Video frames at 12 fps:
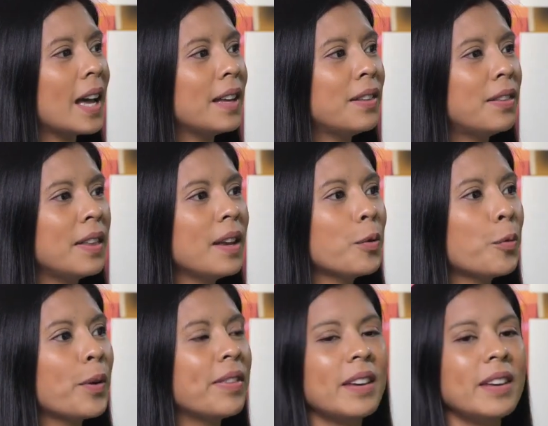I think
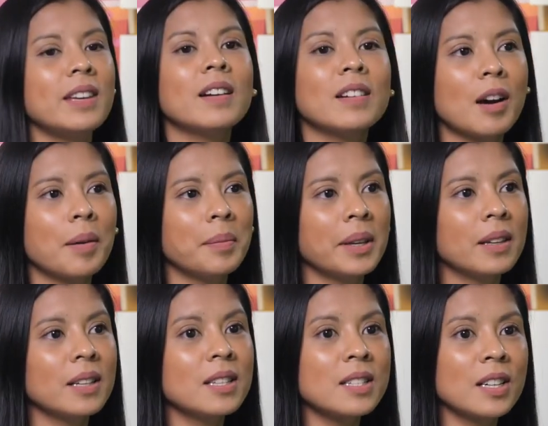with the economic
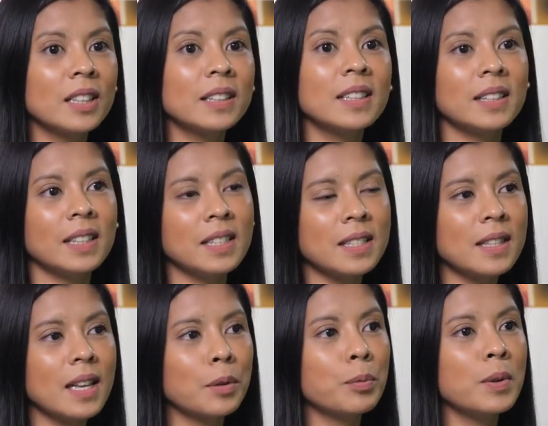uncertainties
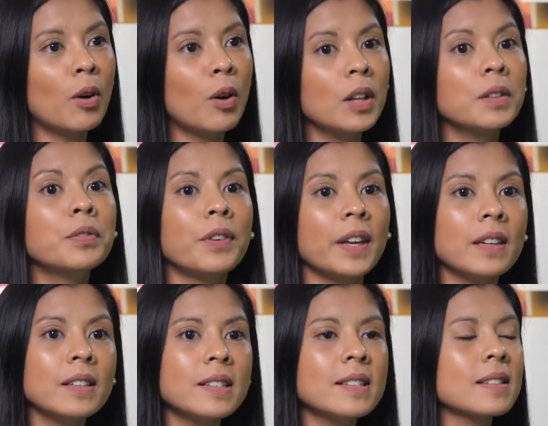that we all
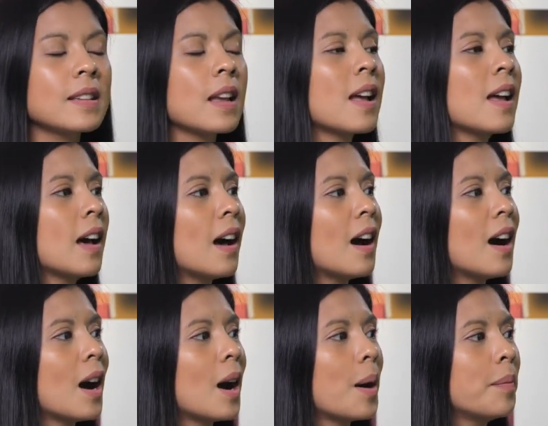face,
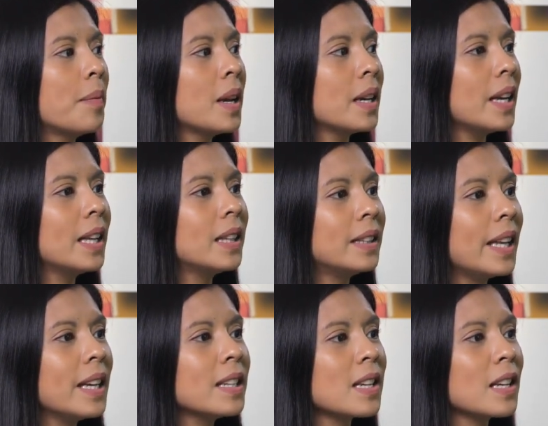it
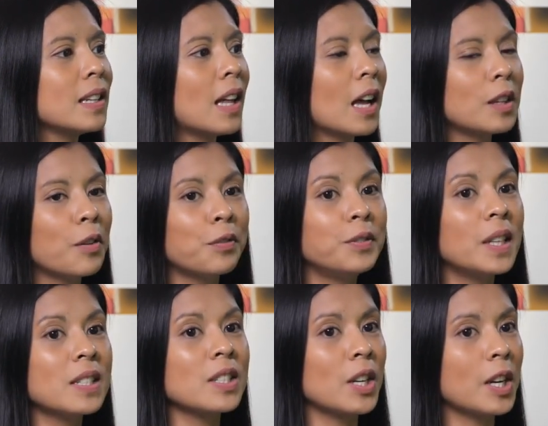takes a lot of
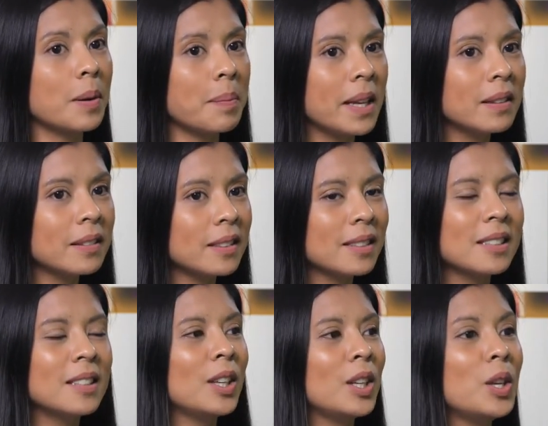discernment
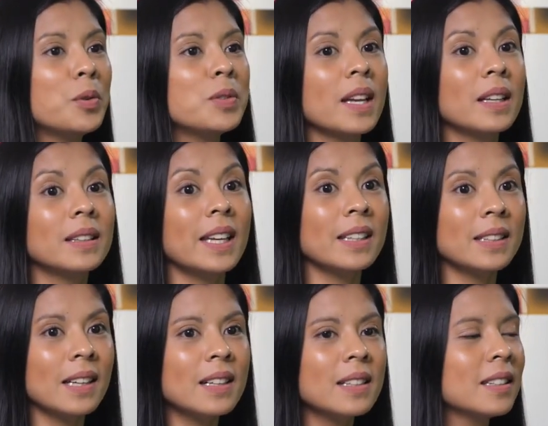using
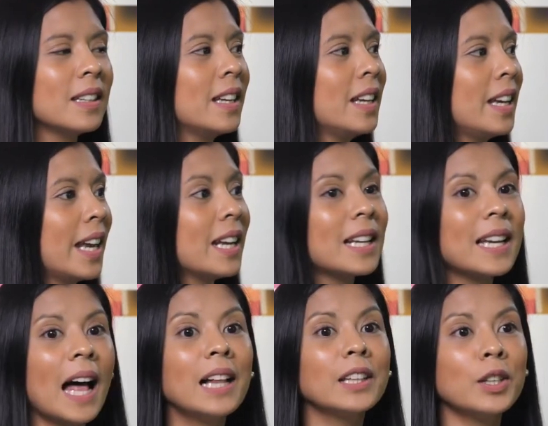data and
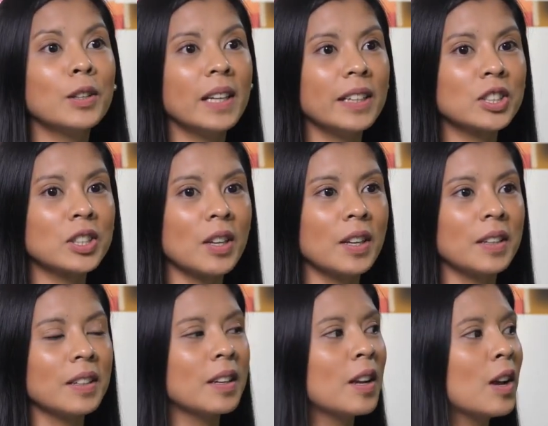
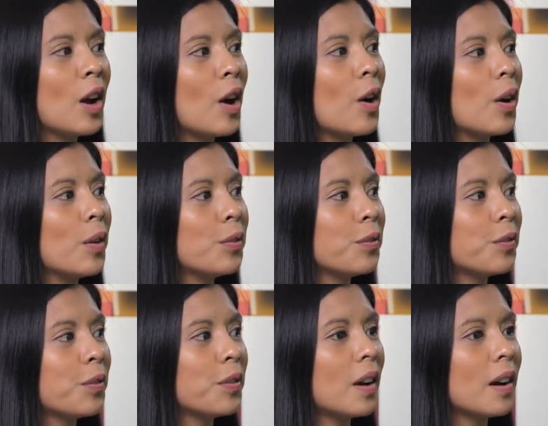calculation of
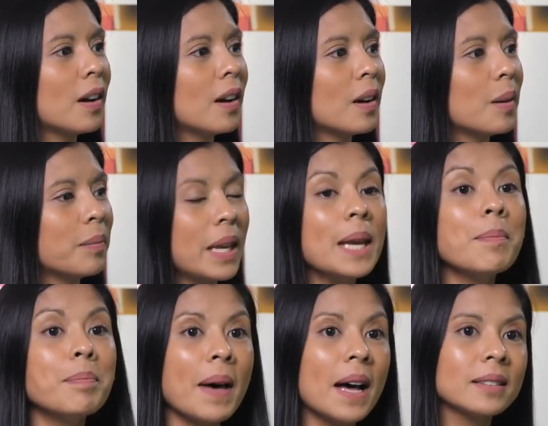
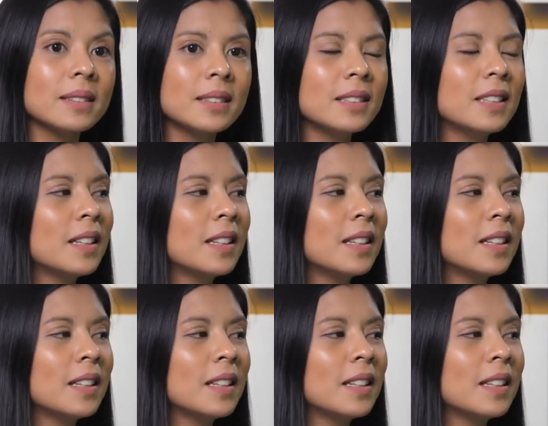impact